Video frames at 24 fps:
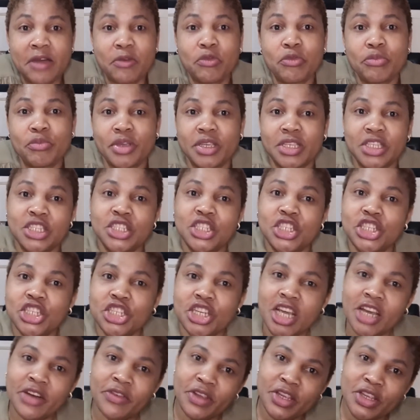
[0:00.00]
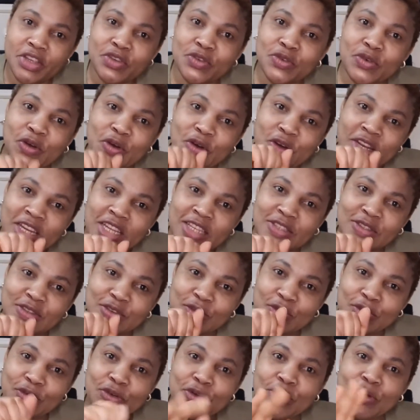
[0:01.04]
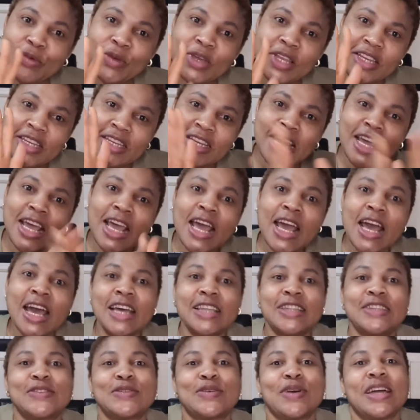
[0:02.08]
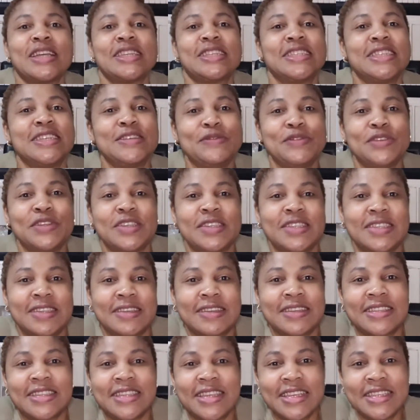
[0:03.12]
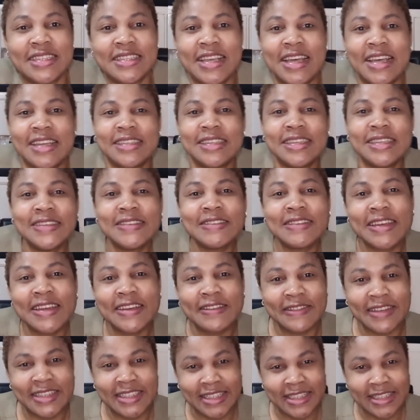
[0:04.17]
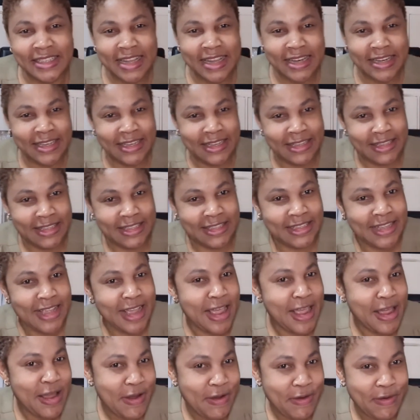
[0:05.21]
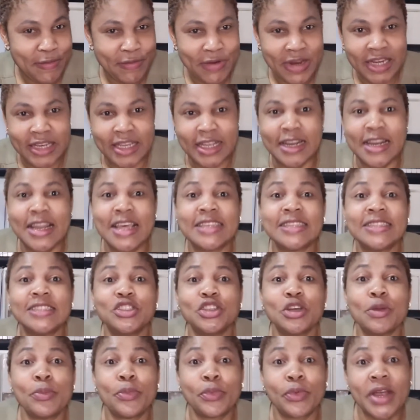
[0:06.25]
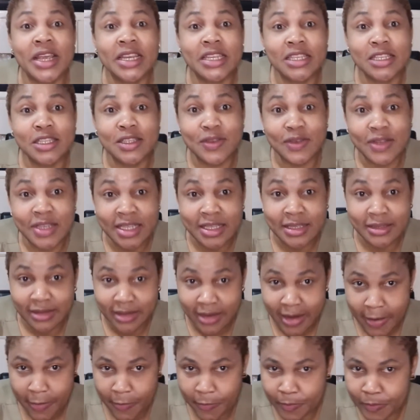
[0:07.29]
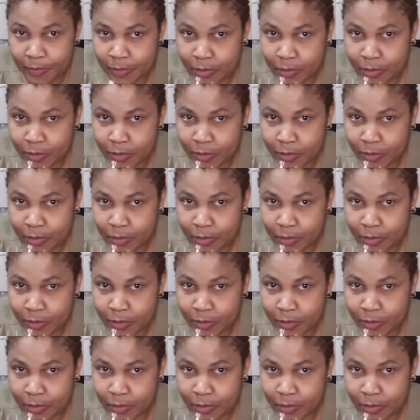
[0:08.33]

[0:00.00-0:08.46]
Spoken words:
We'll be cheering you on as you're going to achieve your success as a UK registered nurse. All right, then let's jump right into this now.